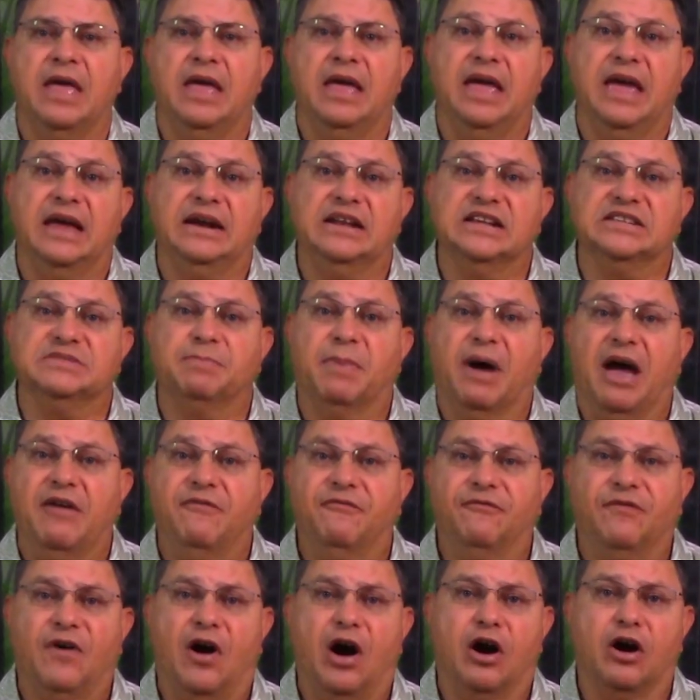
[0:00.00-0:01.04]
and is by
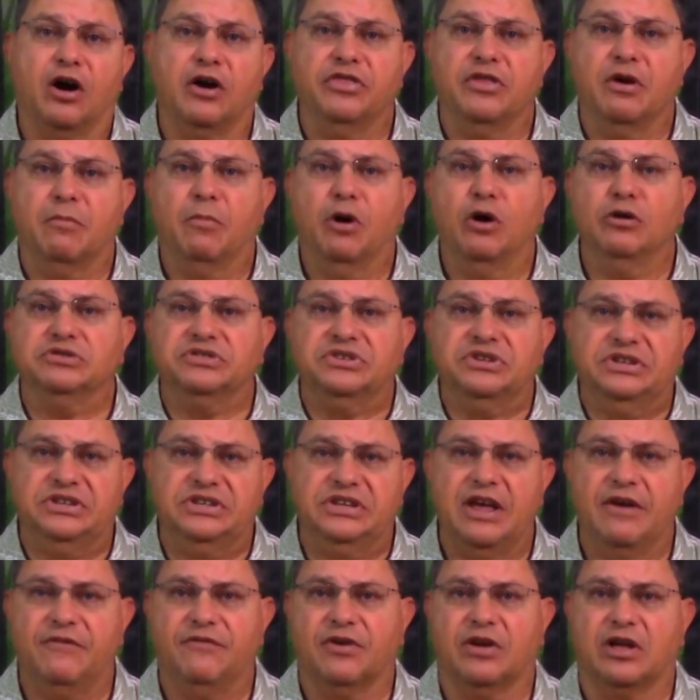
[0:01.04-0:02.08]
far the most
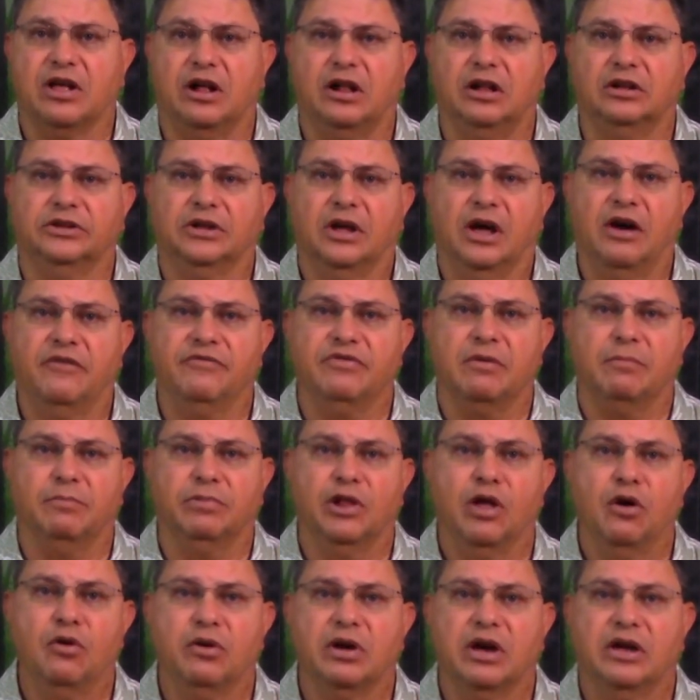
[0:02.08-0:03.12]
difficult of the
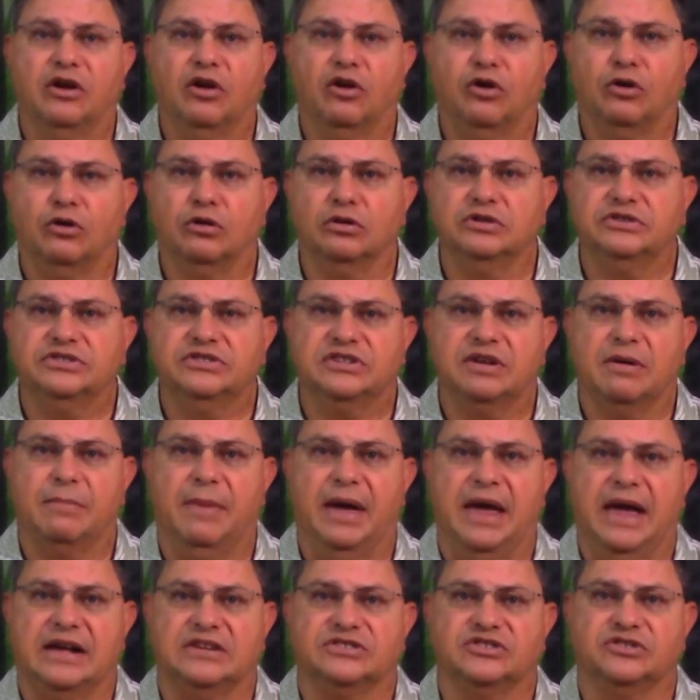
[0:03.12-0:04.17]
blowgun holds to
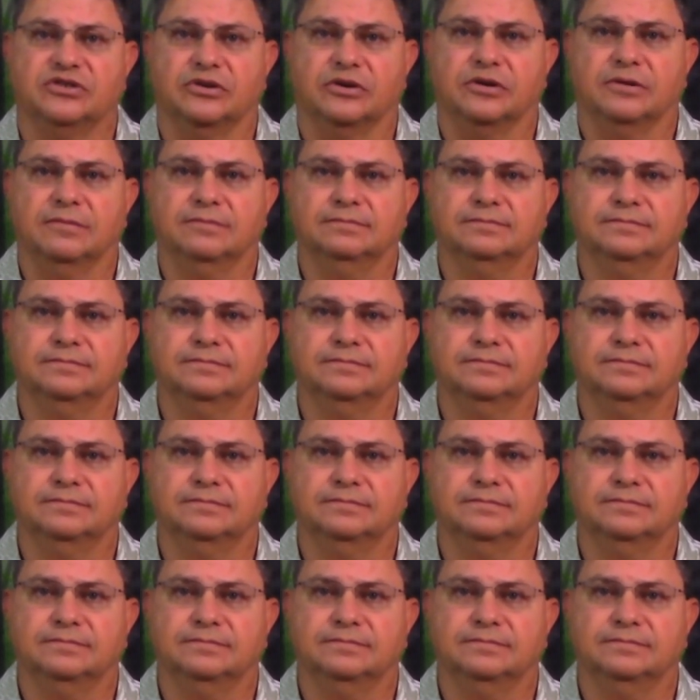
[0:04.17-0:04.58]
master.